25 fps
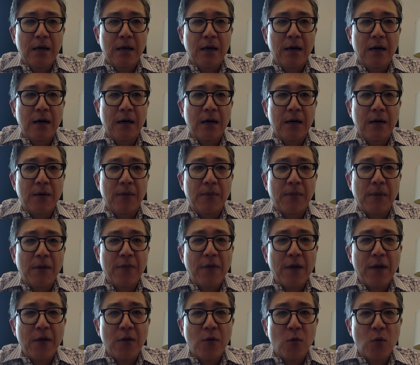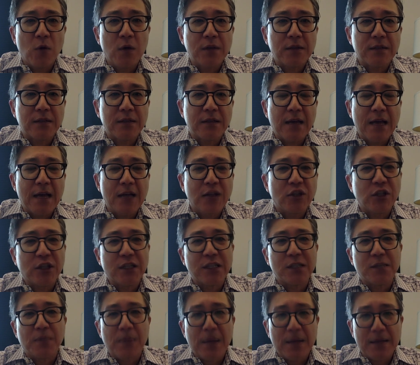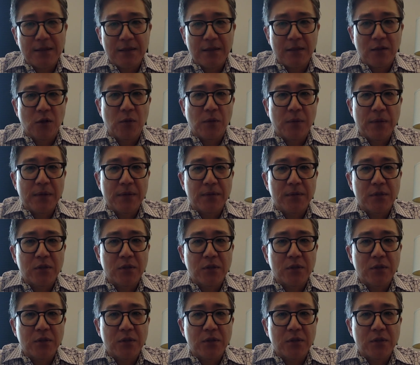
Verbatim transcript: Uh, my father was hedging his bets a little bit,